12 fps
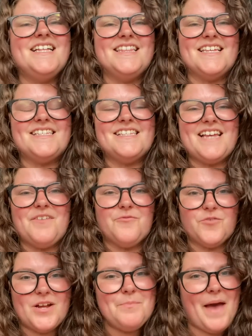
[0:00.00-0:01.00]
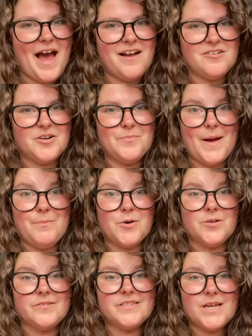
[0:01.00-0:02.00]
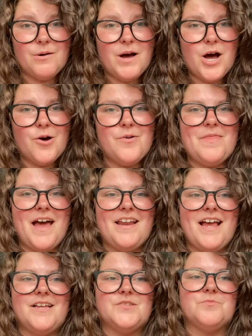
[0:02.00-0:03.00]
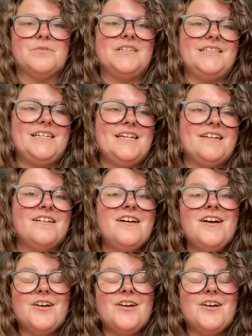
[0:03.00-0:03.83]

This is a free pattern by Purl Soho that has really